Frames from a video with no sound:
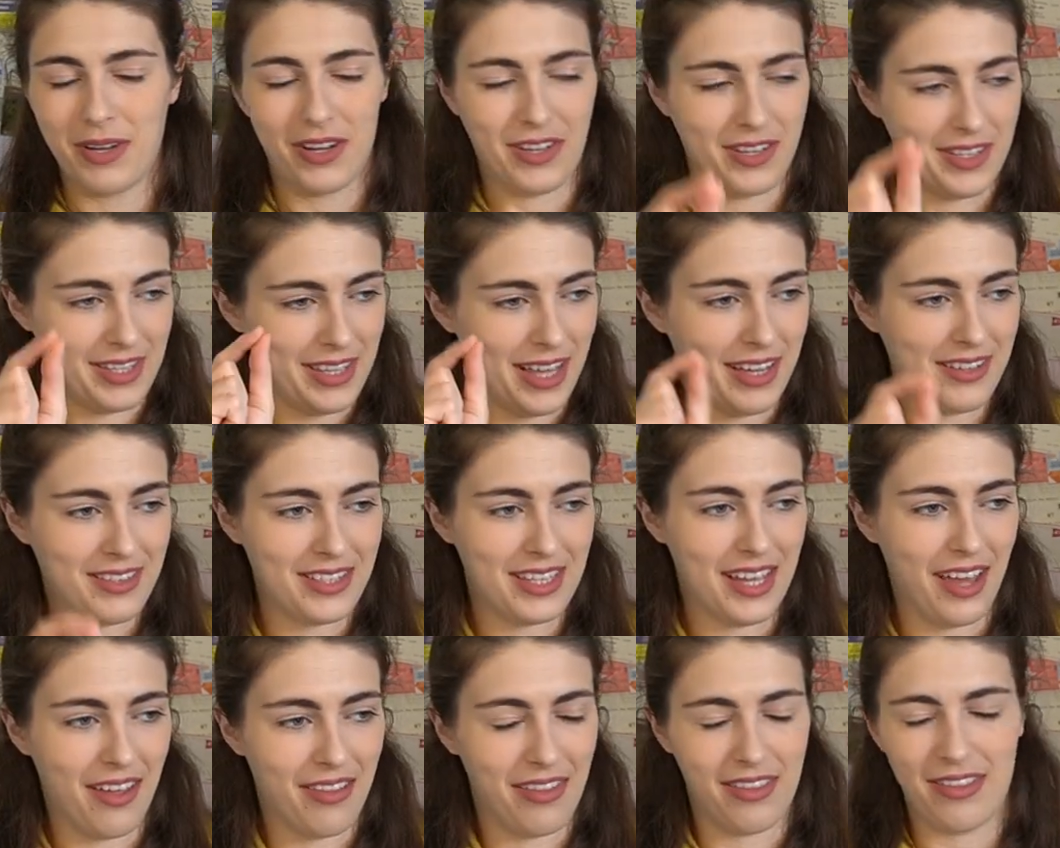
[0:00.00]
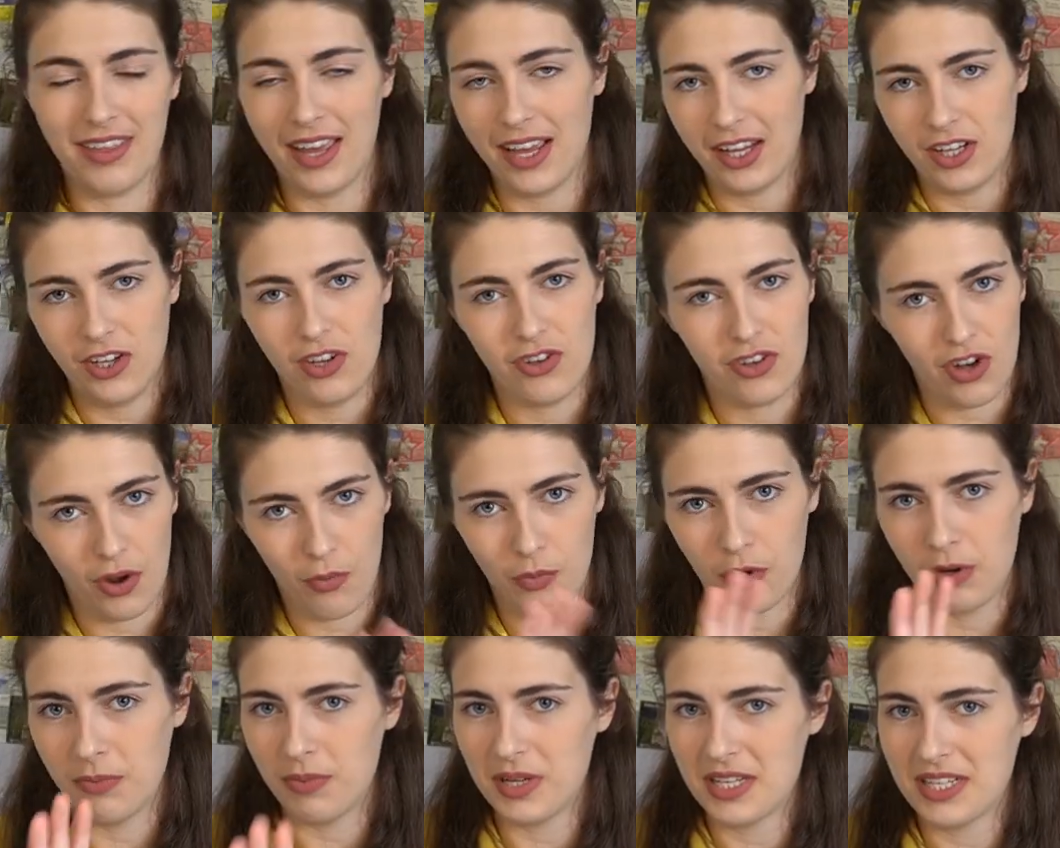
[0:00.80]
because that's the other thing. You
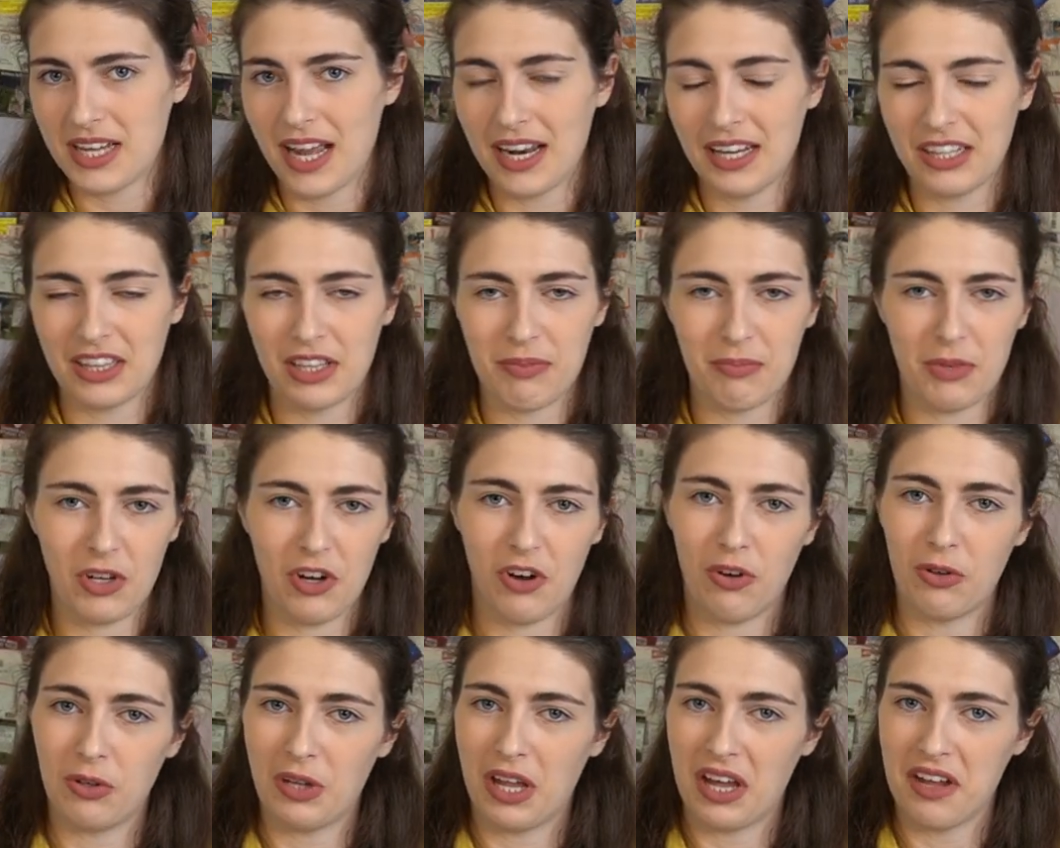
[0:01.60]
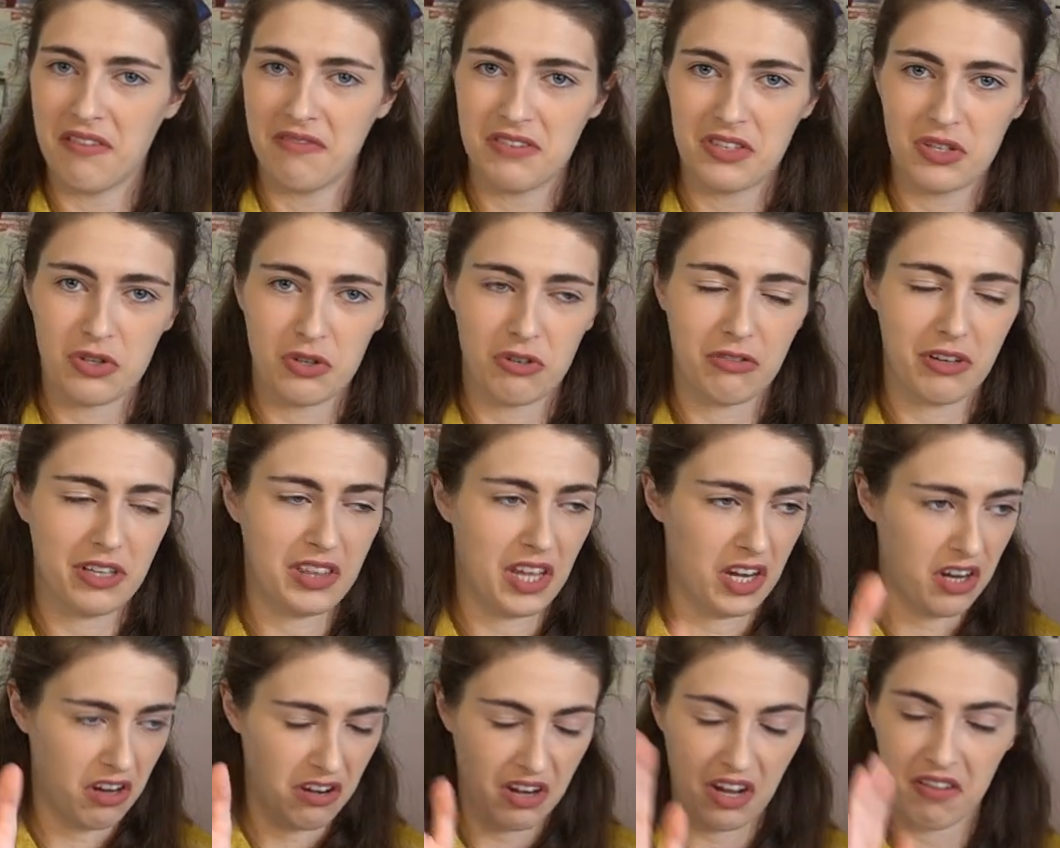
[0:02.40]
don't want to be telling them your whole life story.
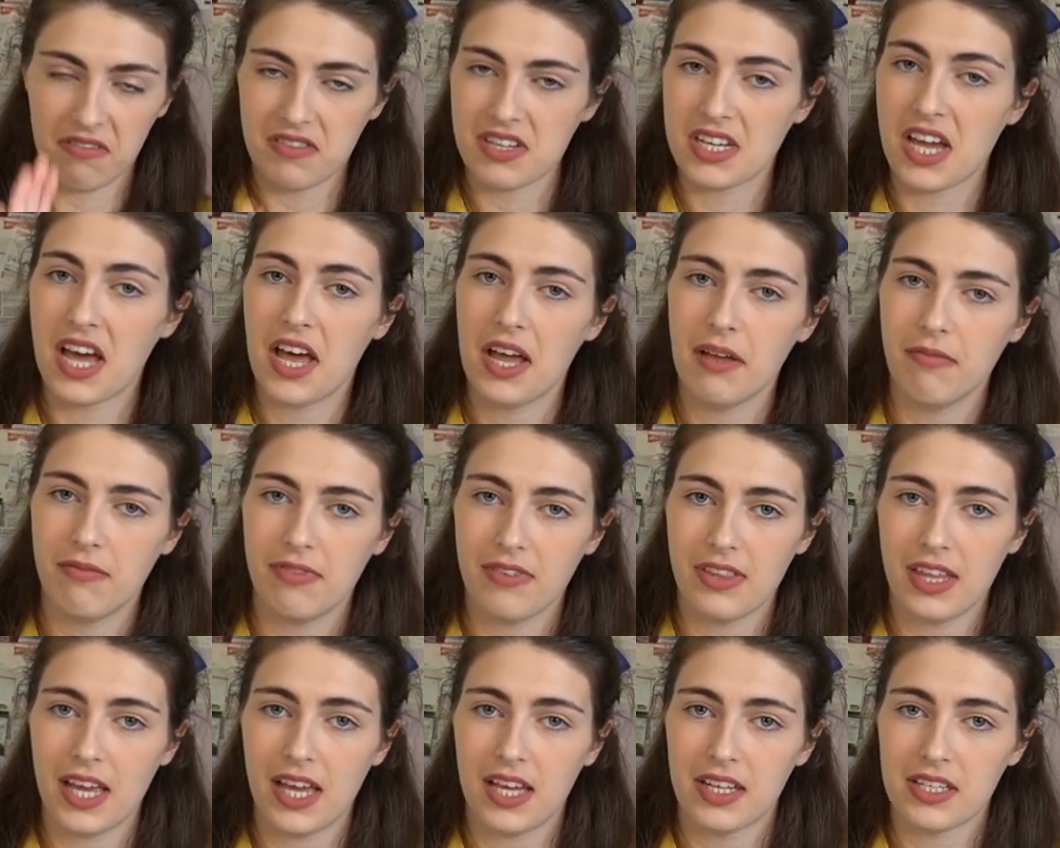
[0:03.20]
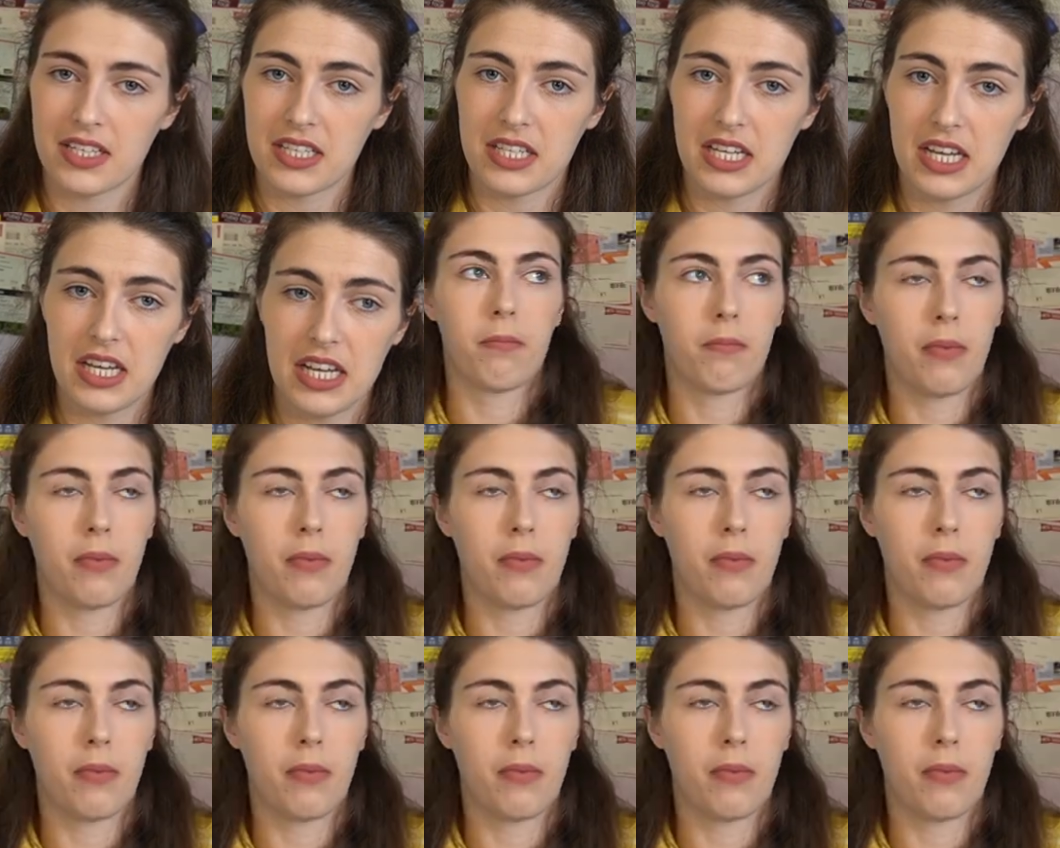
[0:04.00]
They don't have time for that.